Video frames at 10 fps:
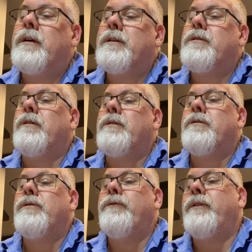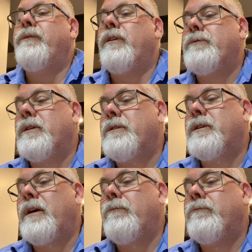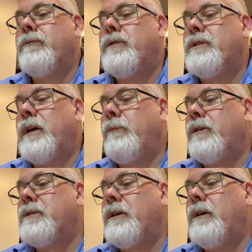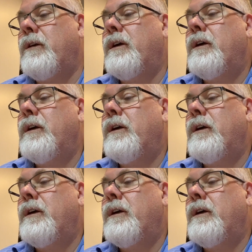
It's not the two flip-flops in the same IC.